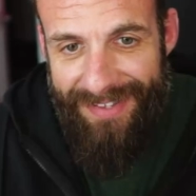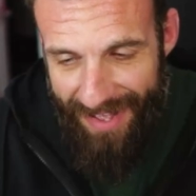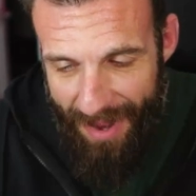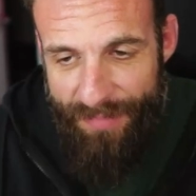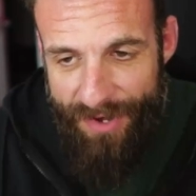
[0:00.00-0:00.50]

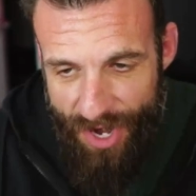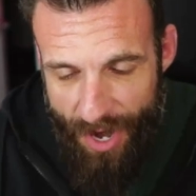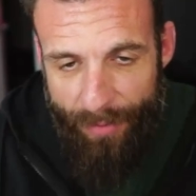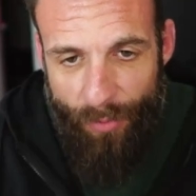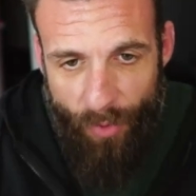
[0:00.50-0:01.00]
I'm the
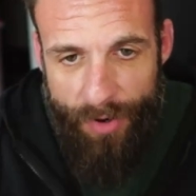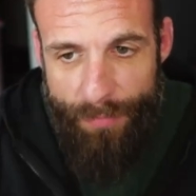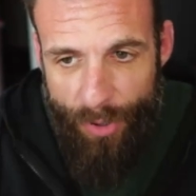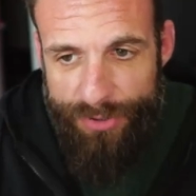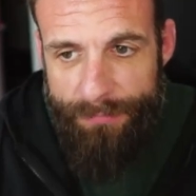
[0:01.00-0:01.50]
number one
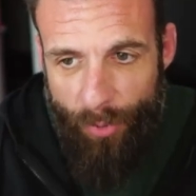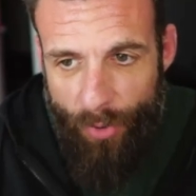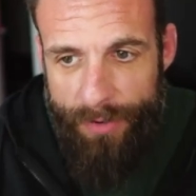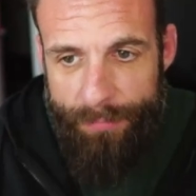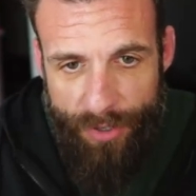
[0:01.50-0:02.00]
most
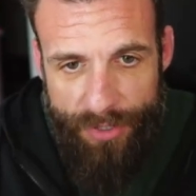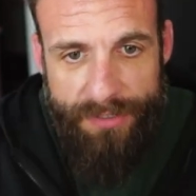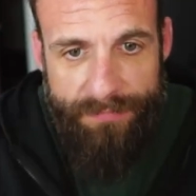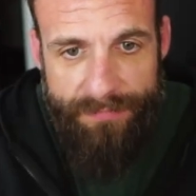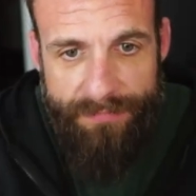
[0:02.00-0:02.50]
important
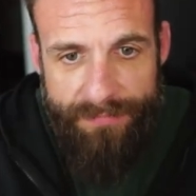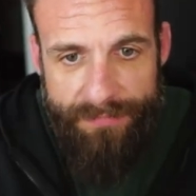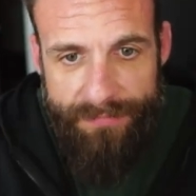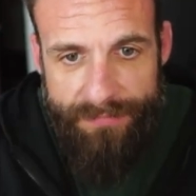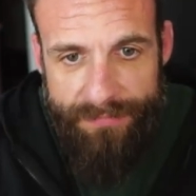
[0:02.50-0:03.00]
person
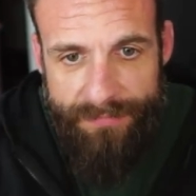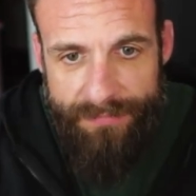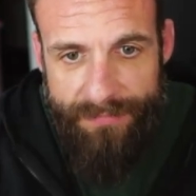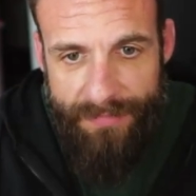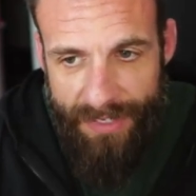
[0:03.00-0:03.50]

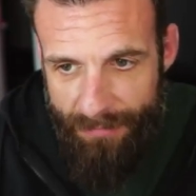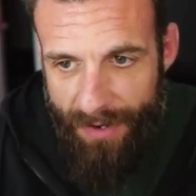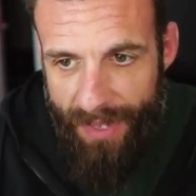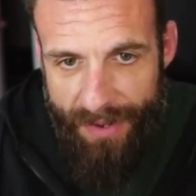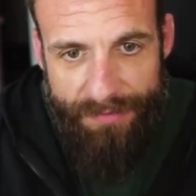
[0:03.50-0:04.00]
in
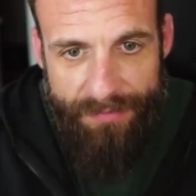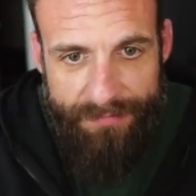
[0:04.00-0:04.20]
my life.